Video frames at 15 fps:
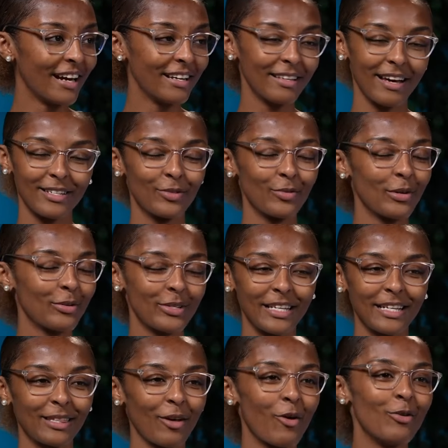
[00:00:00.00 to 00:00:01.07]
I swear it was
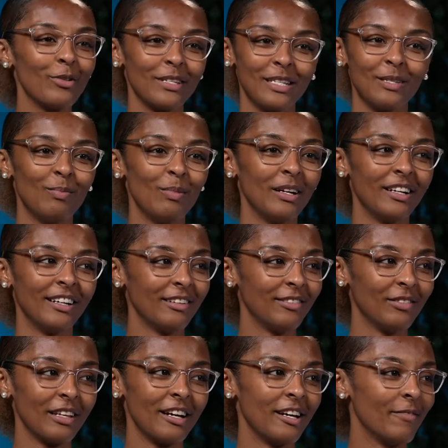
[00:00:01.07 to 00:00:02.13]
like the Holy Spirit
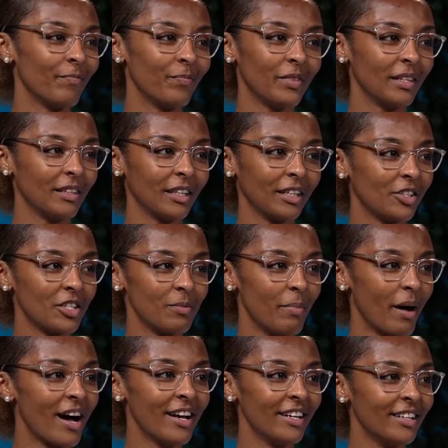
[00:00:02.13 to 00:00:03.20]
of like, let's just
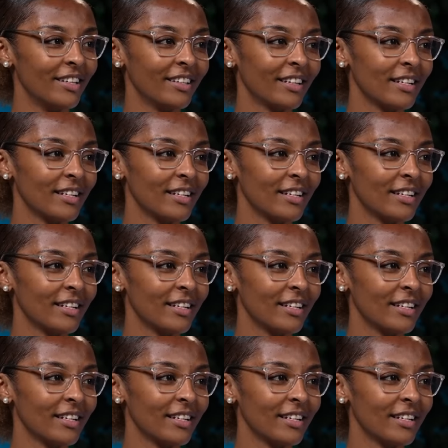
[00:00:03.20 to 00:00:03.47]
buy it.